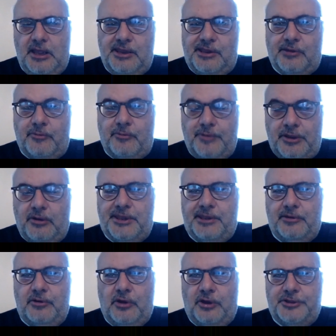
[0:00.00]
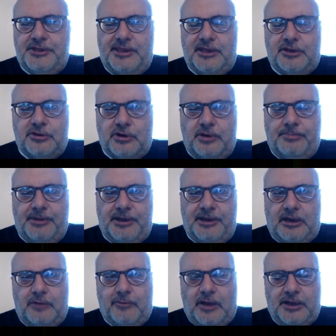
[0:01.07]
So we also notice that urban
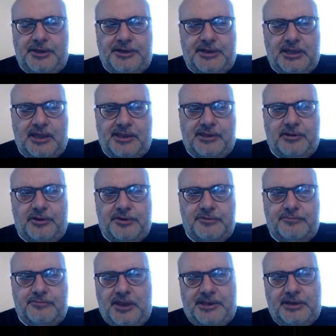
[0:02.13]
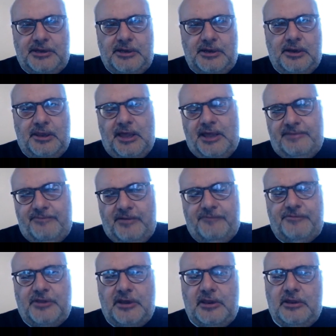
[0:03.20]
inequality has not risen in the last
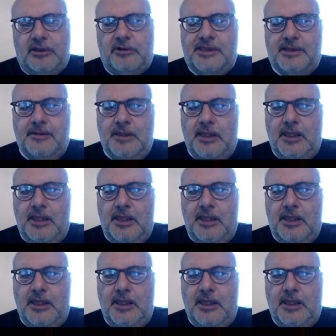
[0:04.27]
15 years.